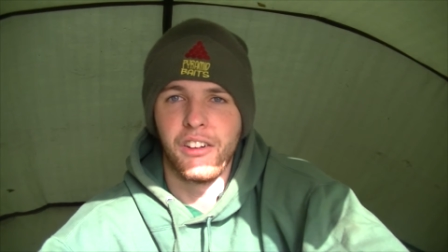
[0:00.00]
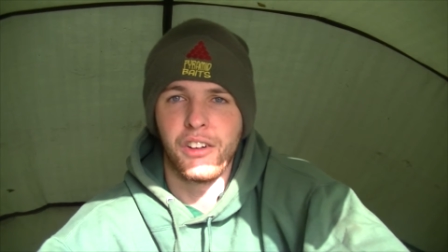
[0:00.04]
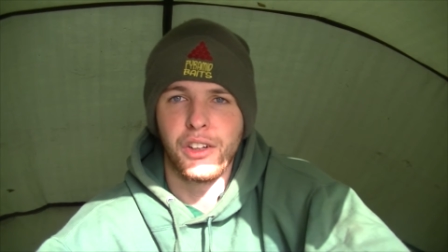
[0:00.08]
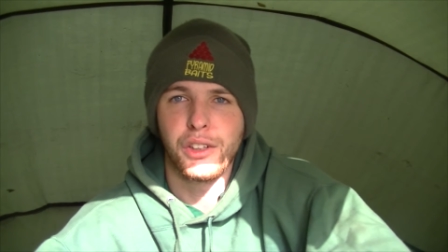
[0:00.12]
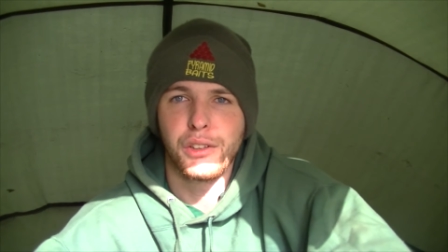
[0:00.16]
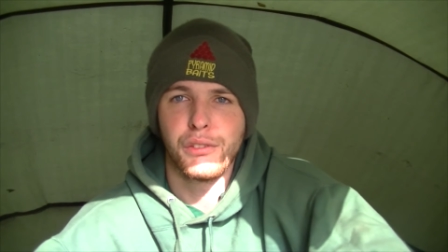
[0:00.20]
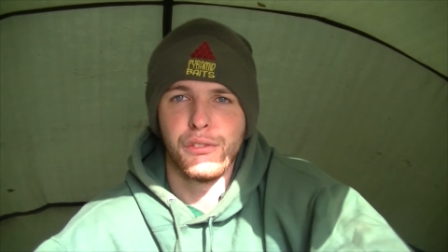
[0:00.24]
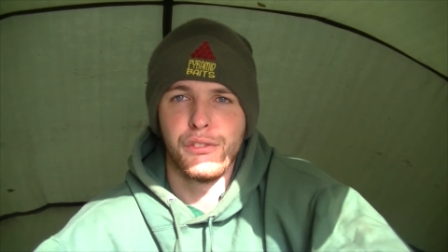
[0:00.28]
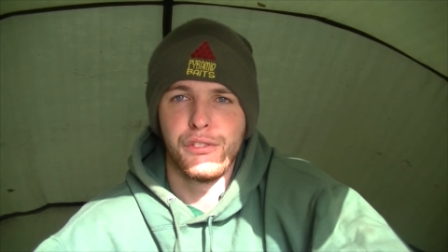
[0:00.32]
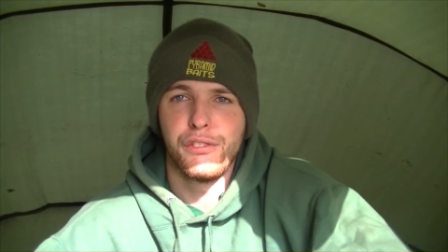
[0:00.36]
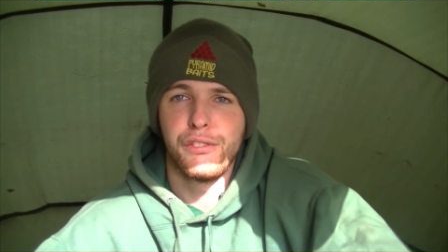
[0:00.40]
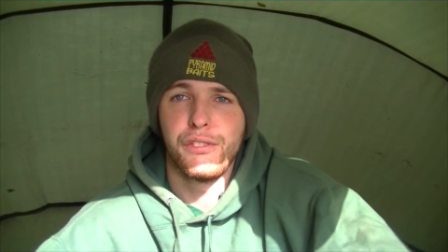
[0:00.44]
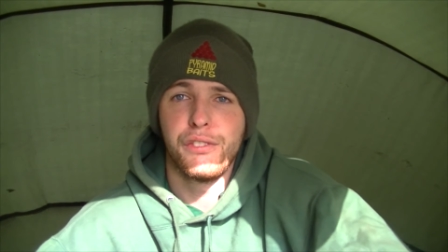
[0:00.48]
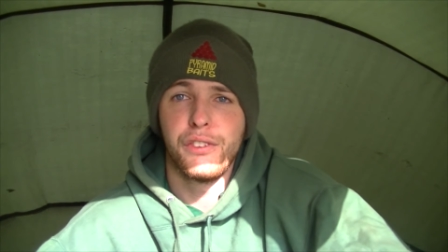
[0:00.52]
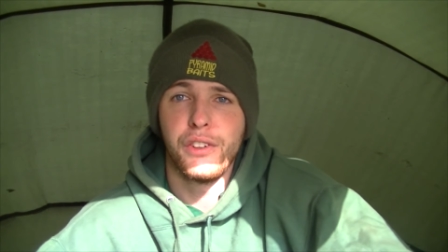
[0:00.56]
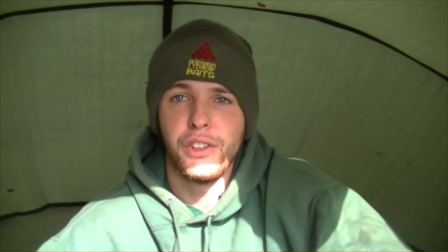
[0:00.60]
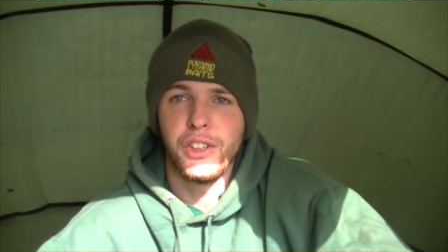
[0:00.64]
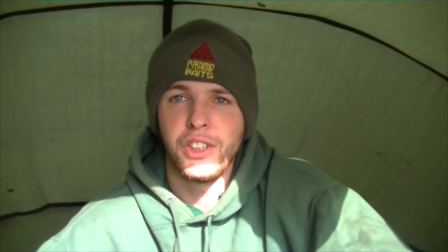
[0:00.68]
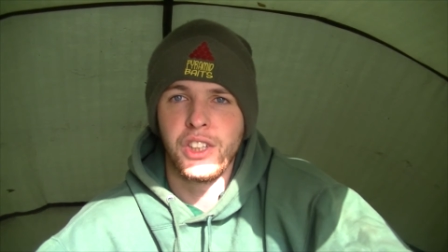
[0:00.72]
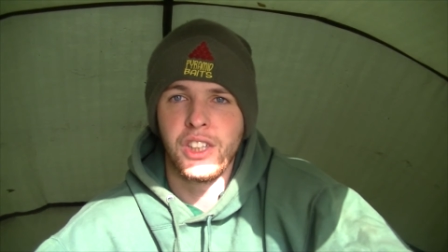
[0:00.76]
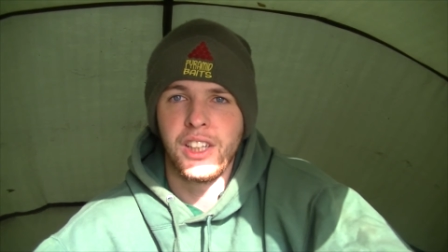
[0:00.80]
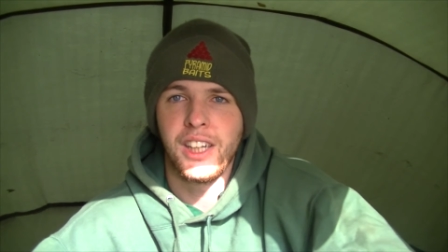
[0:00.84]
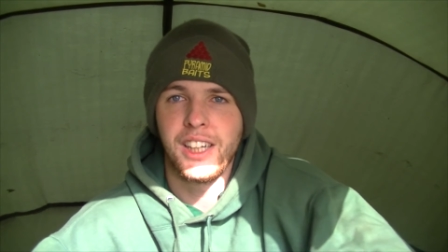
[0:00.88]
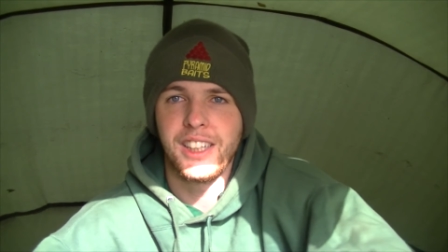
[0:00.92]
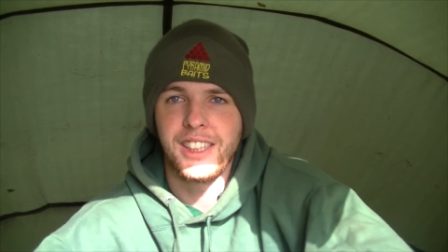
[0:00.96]
got some
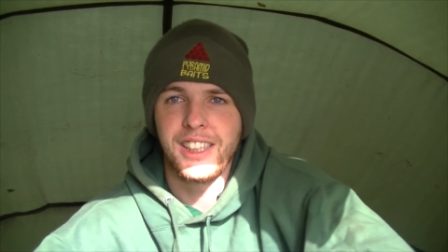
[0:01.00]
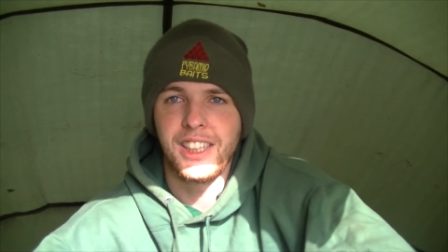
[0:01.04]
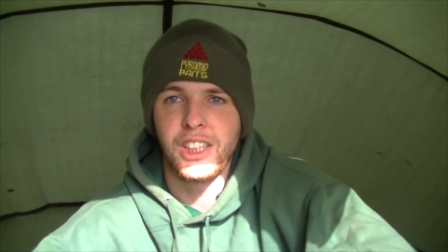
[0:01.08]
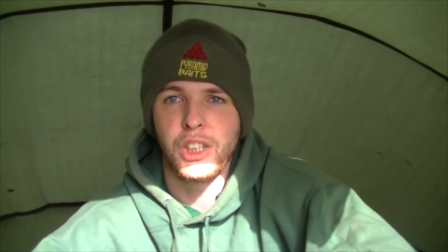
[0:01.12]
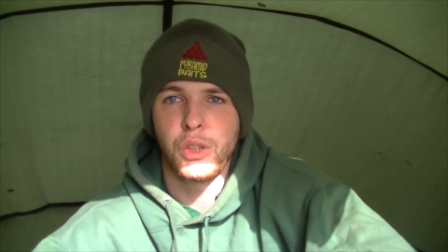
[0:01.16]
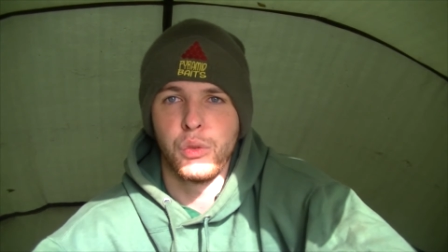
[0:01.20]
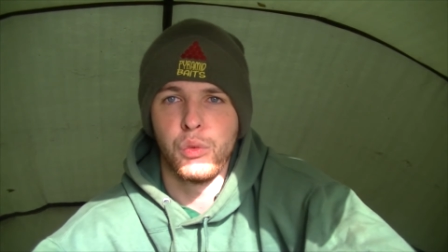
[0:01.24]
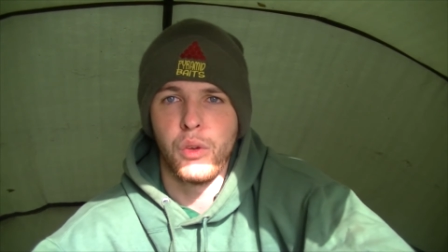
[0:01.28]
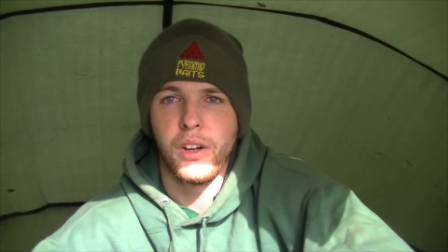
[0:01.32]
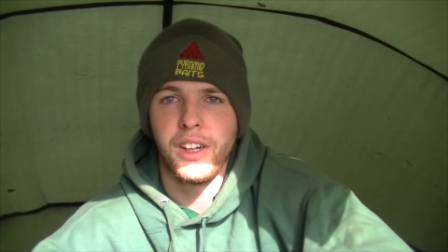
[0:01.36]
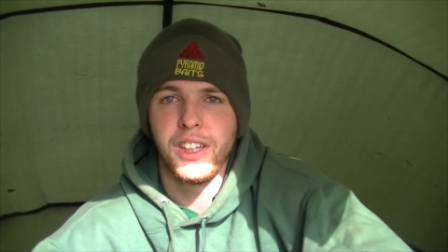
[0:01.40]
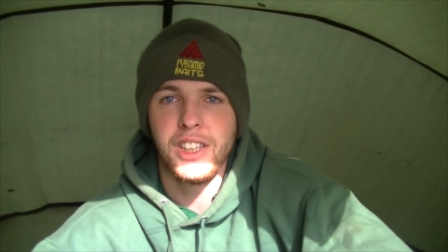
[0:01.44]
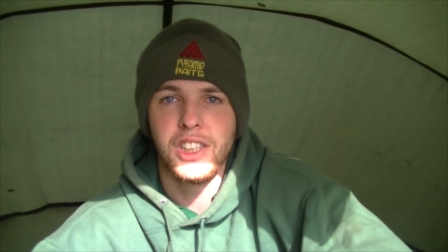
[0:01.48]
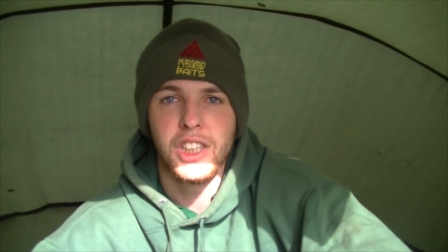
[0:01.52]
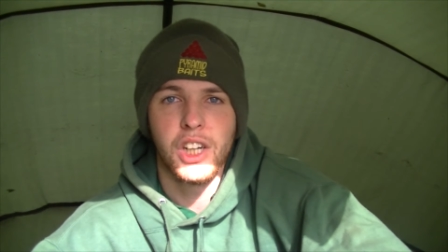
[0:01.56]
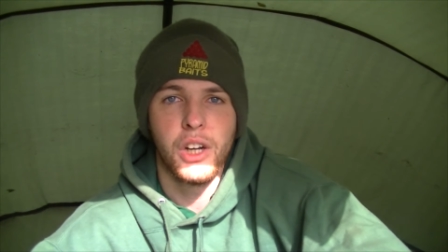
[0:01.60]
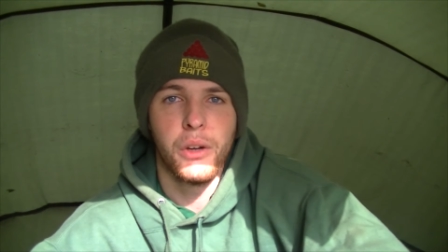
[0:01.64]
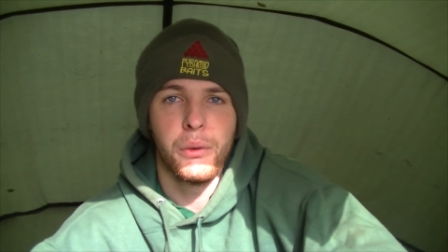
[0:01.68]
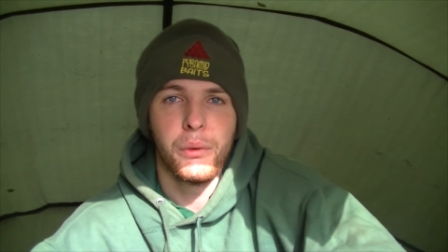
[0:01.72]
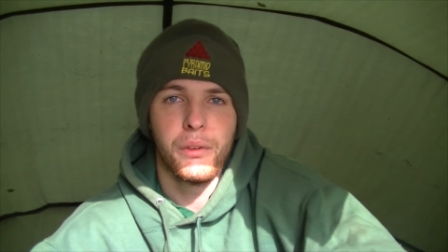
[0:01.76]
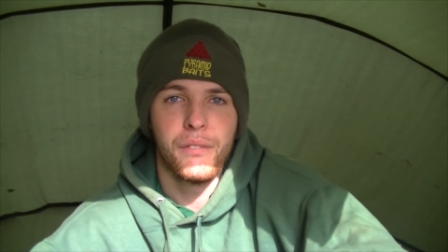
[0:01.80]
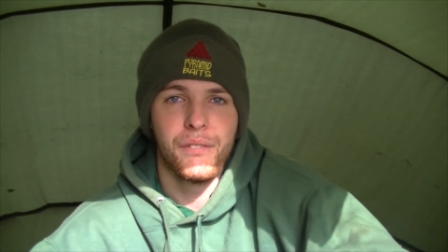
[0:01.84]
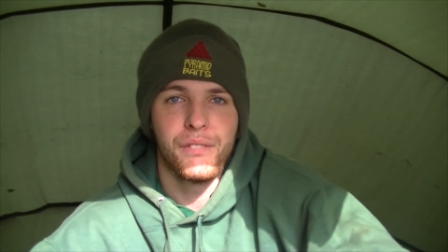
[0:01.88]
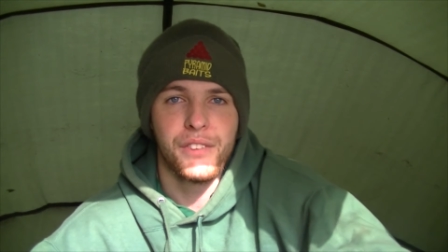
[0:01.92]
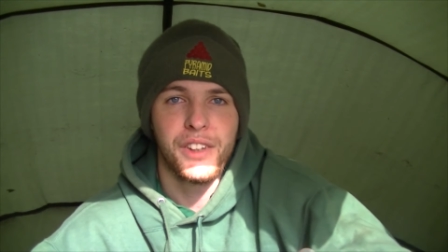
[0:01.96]
footage of that session ready, so
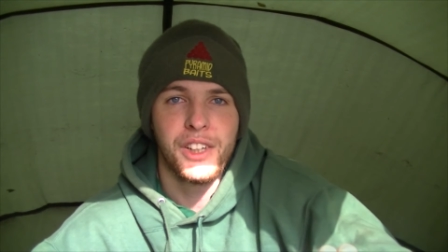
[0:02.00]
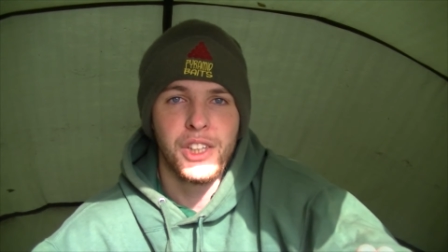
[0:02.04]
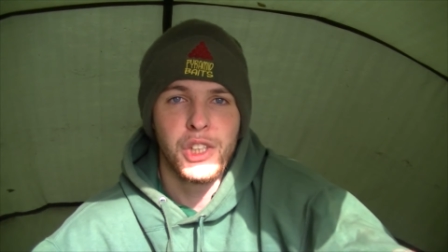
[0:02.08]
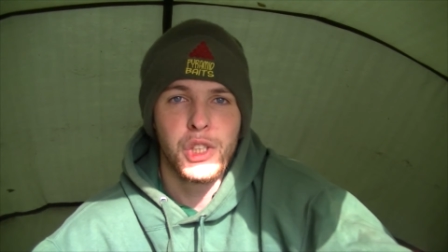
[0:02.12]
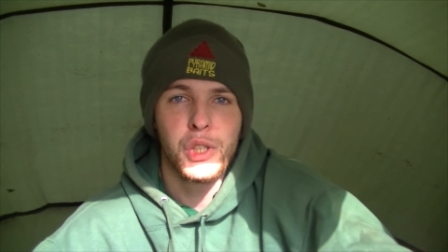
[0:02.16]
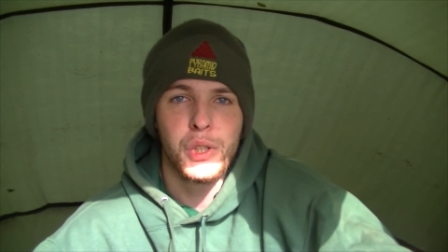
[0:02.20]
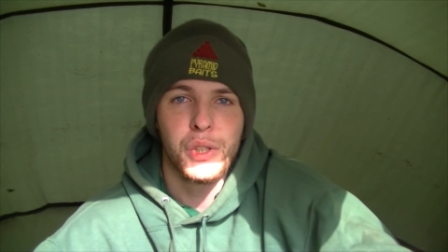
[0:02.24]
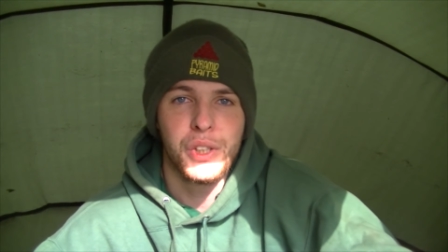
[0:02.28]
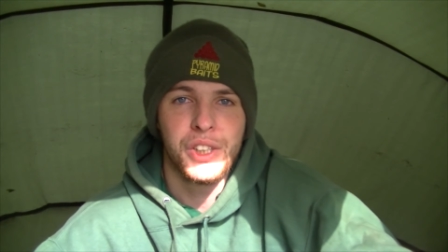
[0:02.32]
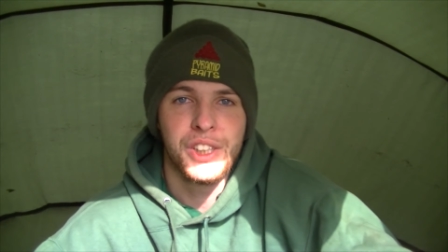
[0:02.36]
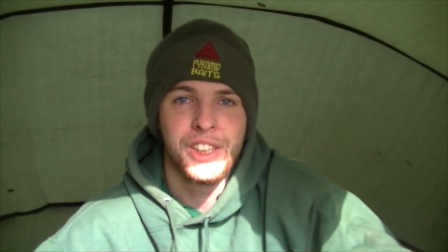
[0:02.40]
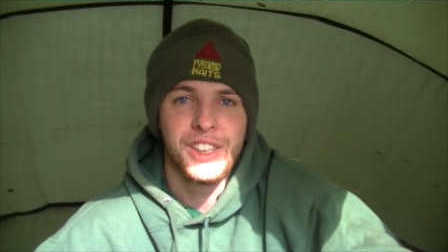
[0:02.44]
enjoy.